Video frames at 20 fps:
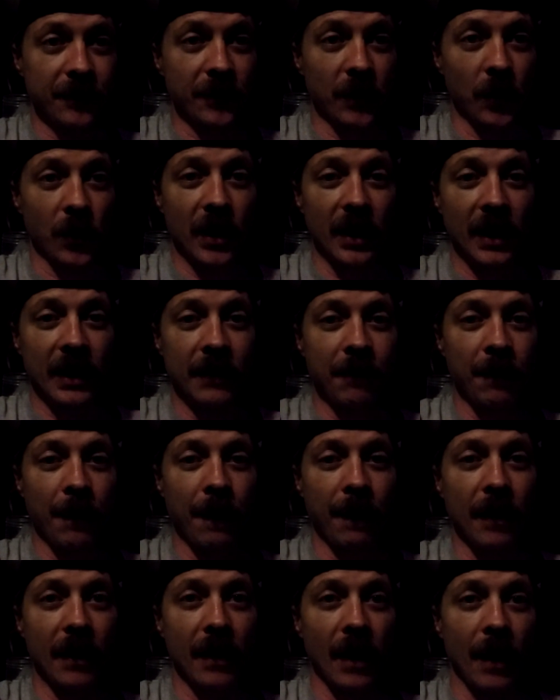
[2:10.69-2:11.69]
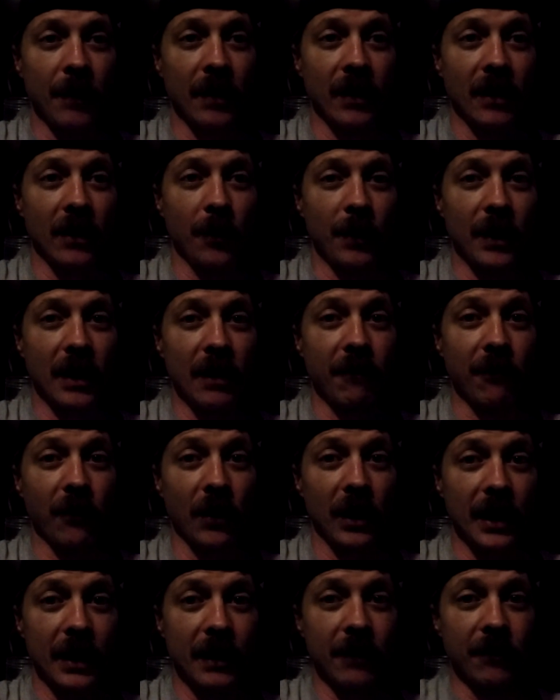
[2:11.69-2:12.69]
For one, I'm a little bit
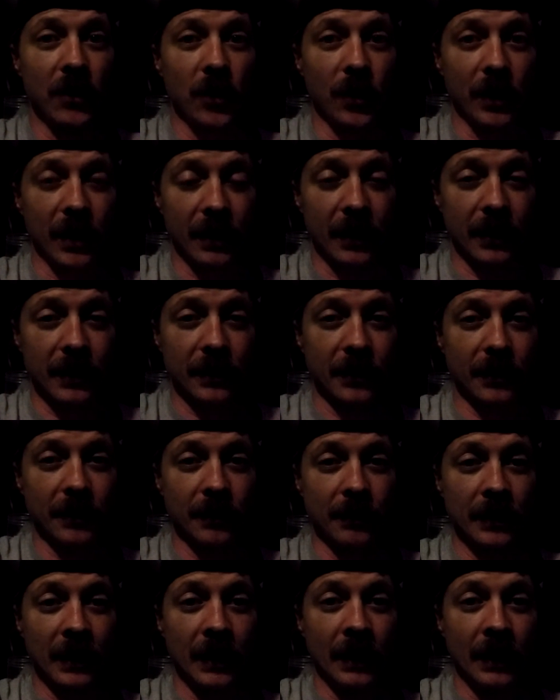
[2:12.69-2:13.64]
afraid of doing this.